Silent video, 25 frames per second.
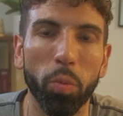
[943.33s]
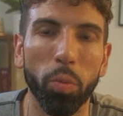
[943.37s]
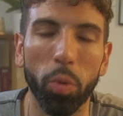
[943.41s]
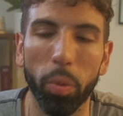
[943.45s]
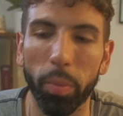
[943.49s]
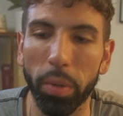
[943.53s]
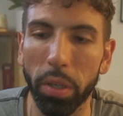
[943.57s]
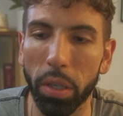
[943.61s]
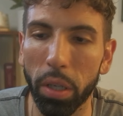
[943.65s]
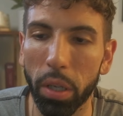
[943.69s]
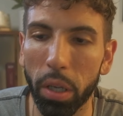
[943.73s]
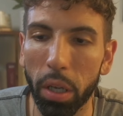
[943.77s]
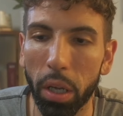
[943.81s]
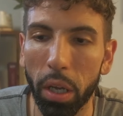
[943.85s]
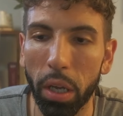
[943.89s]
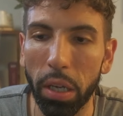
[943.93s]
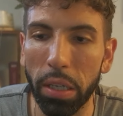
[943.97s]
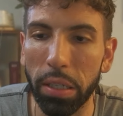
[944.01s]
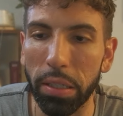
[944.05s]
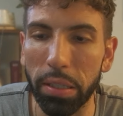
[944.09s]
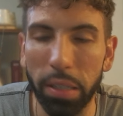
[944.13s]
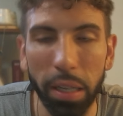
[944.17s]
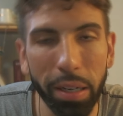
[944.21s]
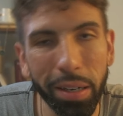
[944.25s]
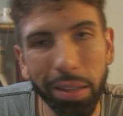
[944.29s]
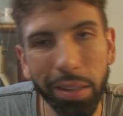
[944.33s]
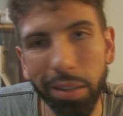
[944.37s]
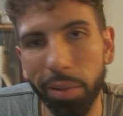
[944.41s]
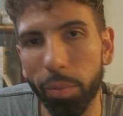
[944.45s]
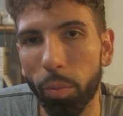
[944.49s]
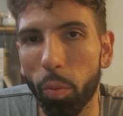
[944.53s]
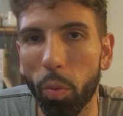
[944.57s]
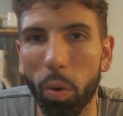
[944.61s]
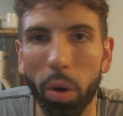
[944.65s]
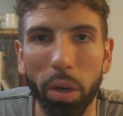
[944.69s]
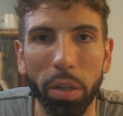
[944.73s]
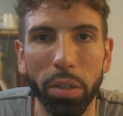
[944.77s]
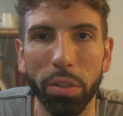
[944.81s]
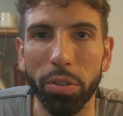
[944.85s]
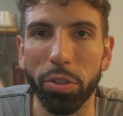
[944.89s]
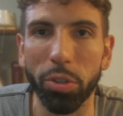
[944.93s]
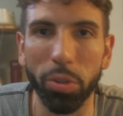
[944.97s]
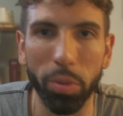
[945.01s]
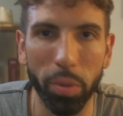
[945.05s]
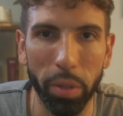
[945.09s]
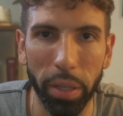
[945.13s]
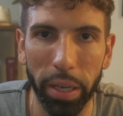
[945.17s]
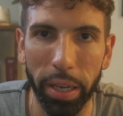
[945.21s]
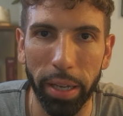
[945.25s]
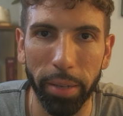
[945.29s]
woman. None of them want to
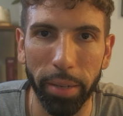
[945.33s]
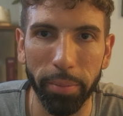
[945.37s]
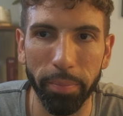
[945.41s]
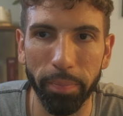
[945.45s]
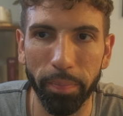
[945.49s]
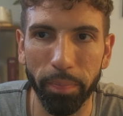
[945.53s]
do that.